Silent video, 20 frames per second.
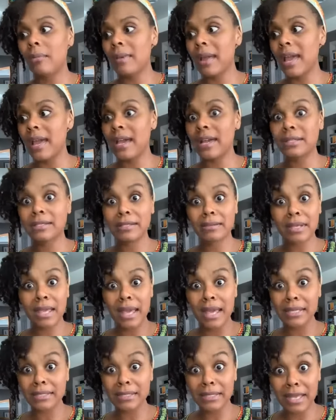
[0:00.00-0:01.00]

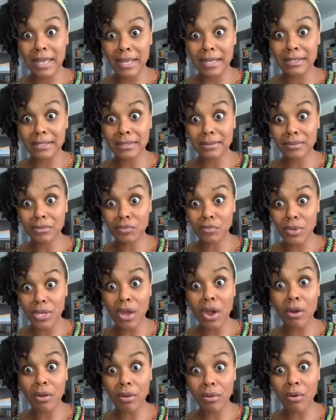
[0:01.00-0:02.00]
as we
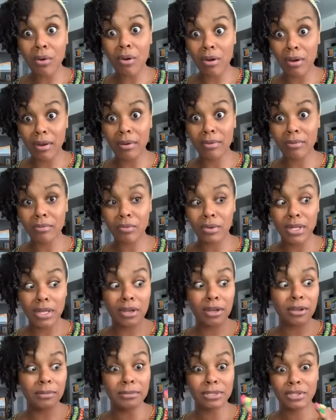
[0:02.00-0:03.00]
all are when it
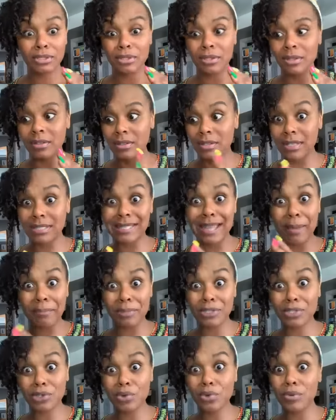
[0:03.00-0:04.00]
comes to this type
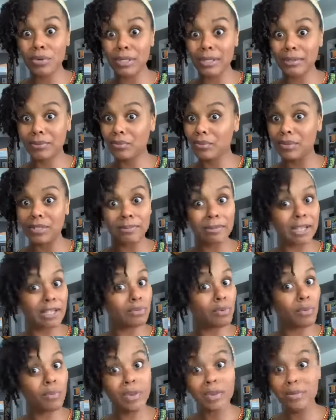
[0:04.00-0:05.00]
of schooling,
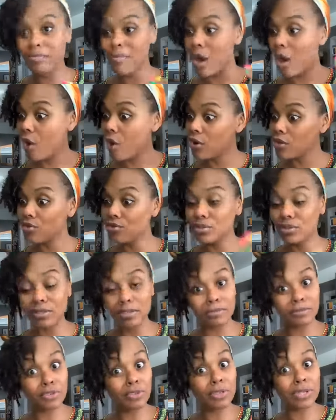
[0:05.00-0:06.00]
especially when we all use
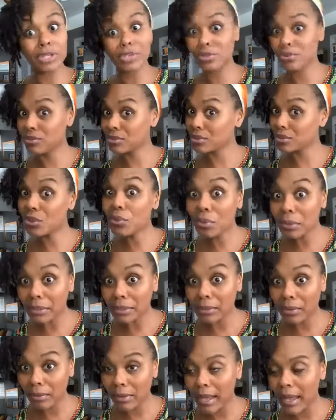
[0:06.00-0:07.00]
some traditional
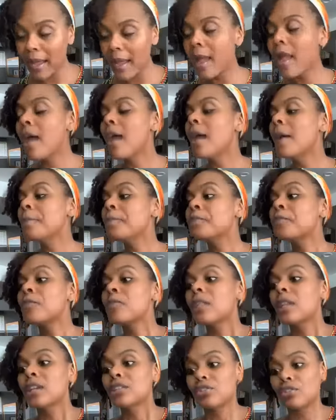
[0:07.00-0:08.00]
schooling, okay?
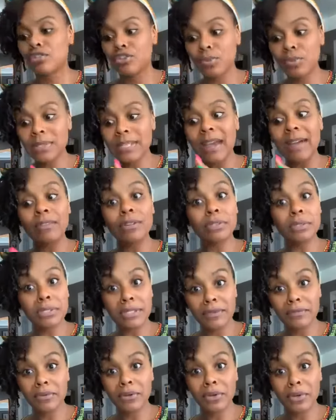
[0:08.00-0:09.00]
So she was having a little
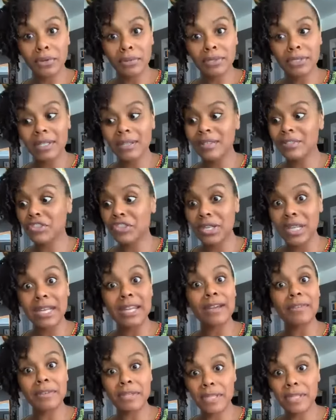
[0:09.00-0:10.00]
difficulty because she ain't
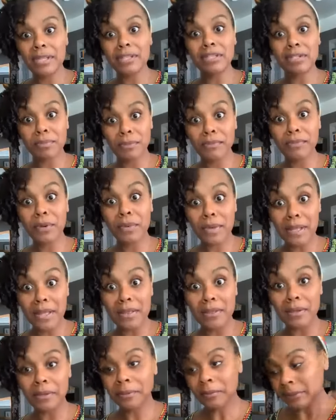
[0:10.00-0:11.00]
never did this before
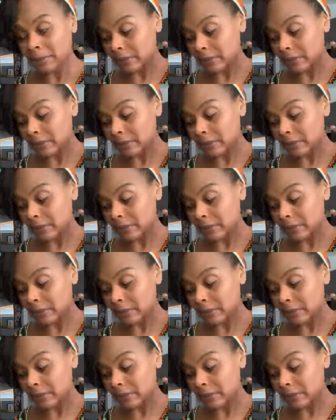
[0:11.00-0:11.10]
either.